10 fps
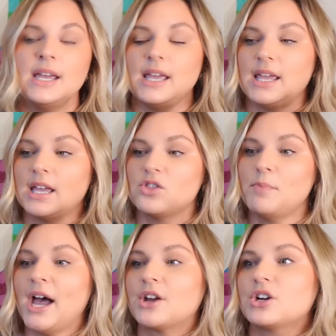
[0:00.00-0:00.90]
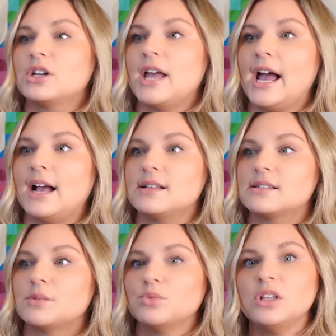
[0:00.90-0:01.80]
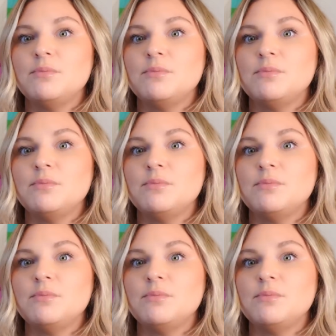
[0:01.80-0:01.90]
And the pattern has some really